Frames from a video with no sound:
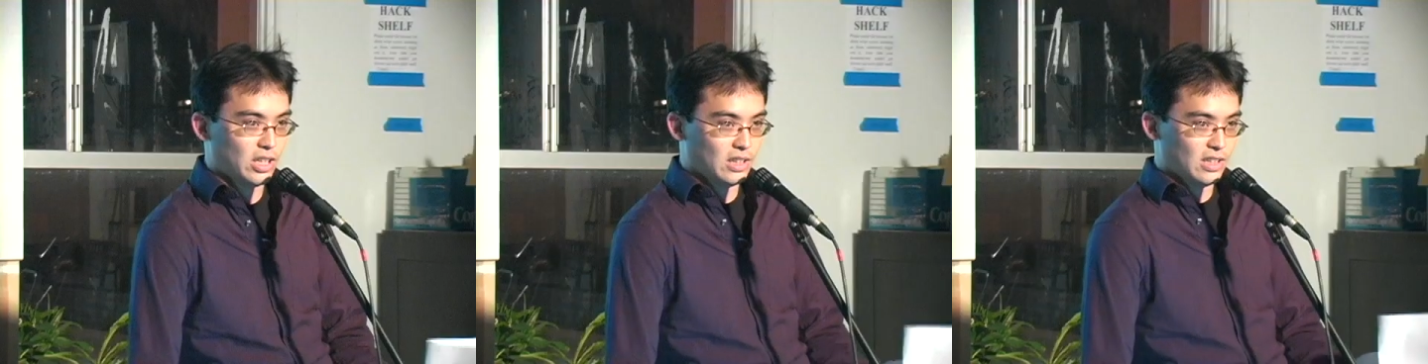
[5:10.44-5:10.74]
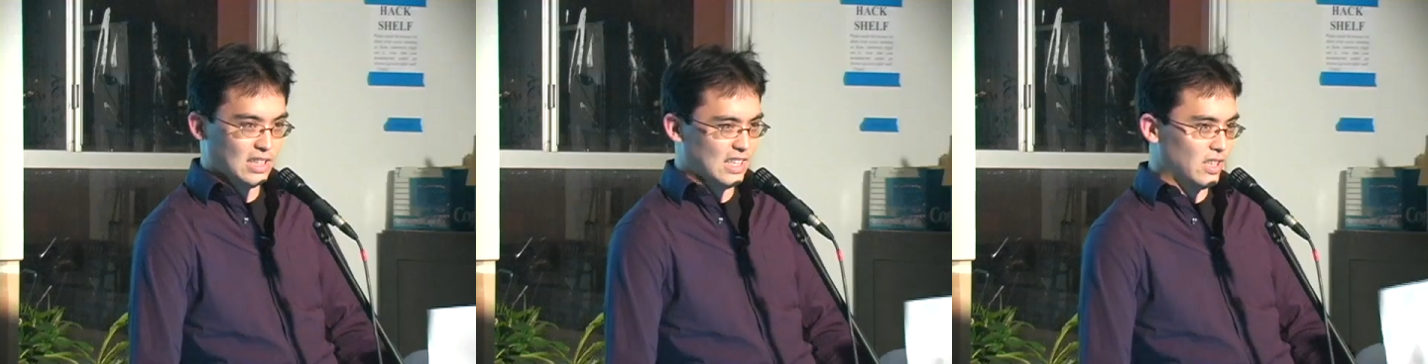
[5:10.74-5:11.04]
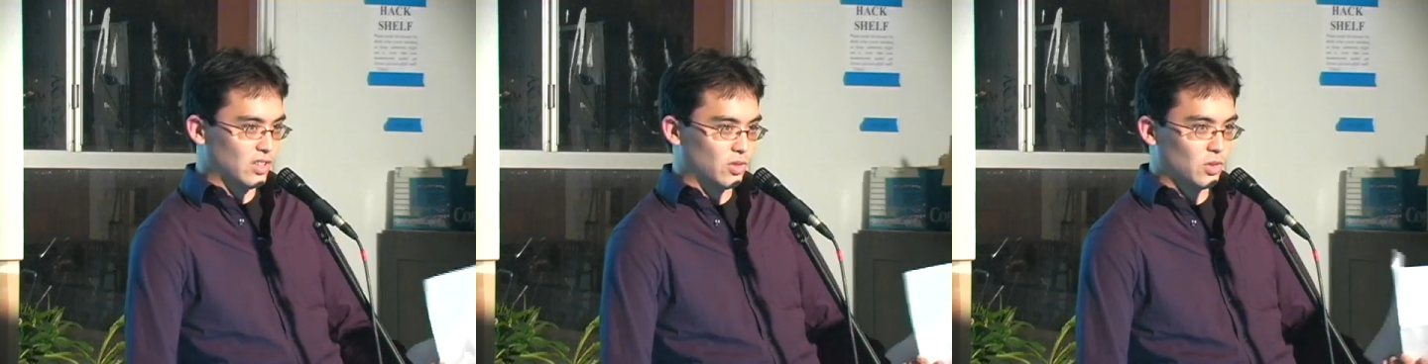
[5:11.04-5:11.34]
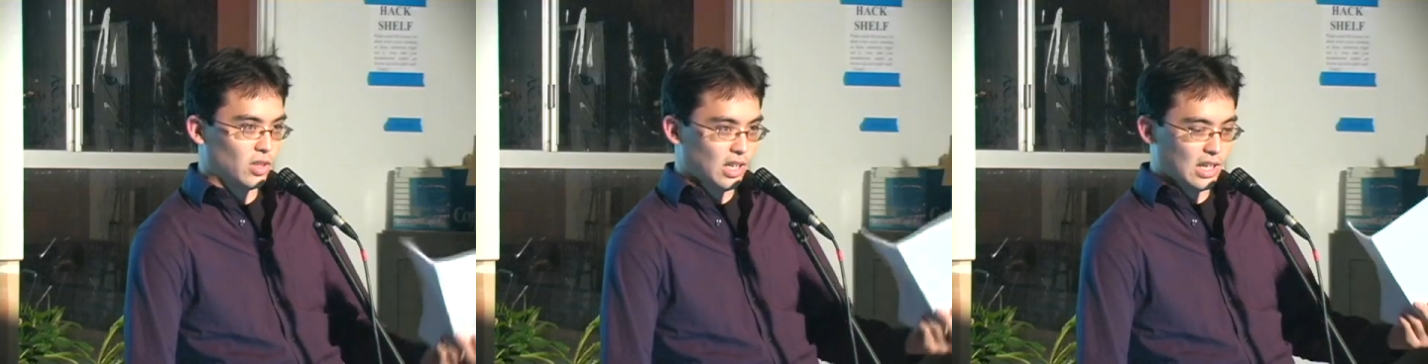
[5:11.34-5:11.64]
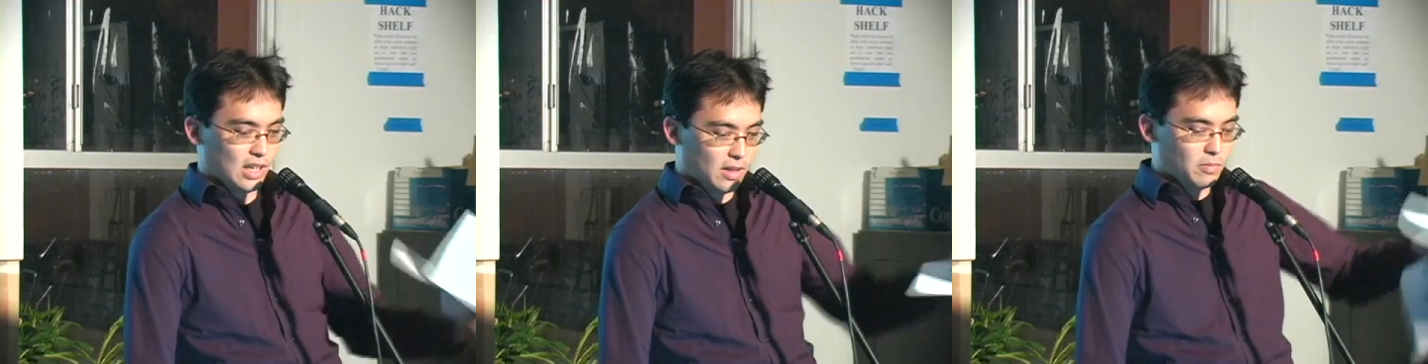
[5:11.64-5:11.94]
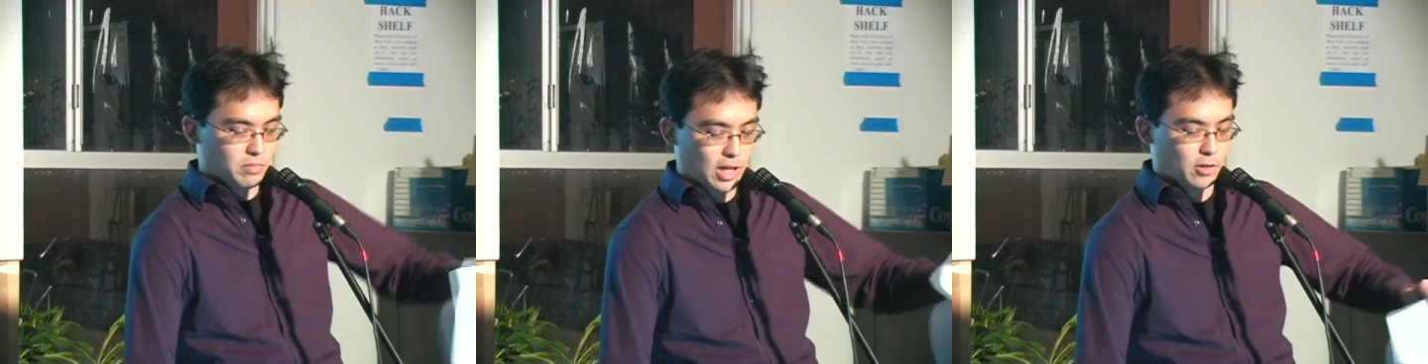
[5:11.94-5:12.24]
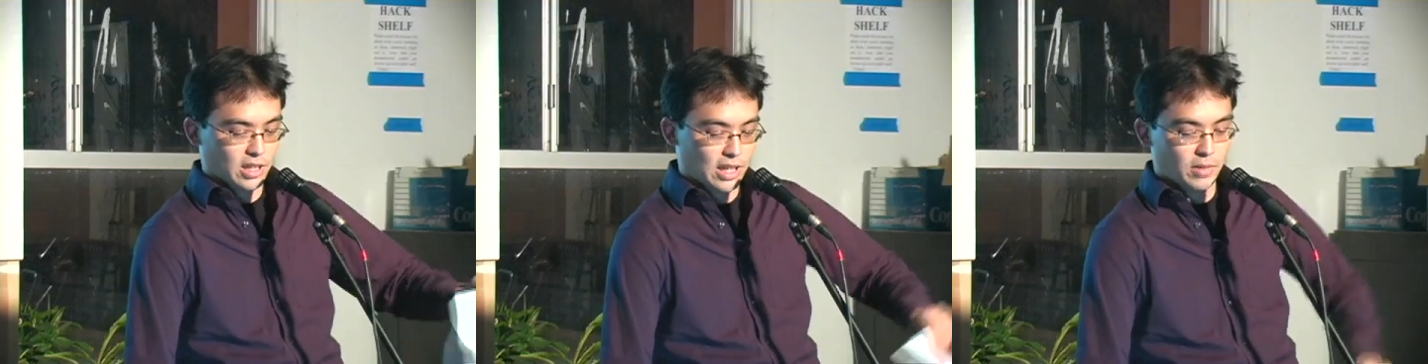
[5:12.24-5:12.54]
in this
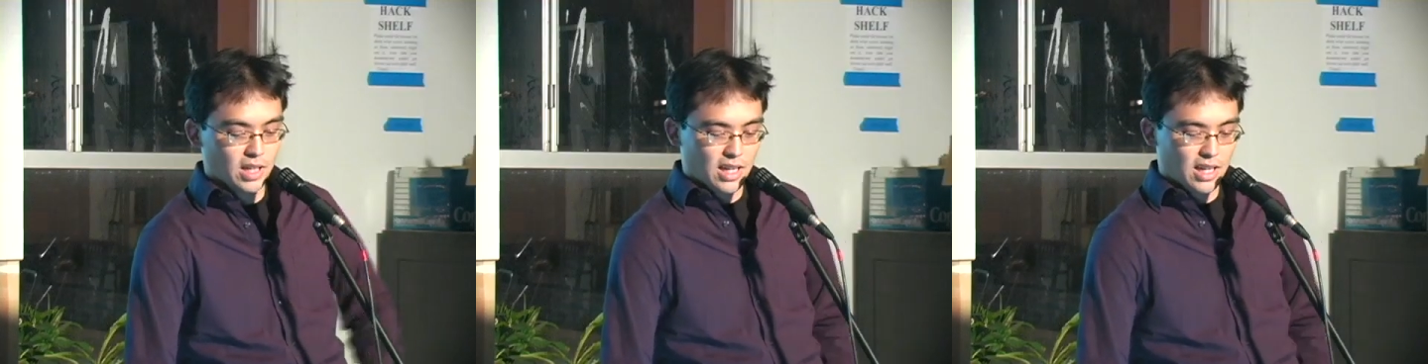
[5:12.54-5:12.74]
paradigm.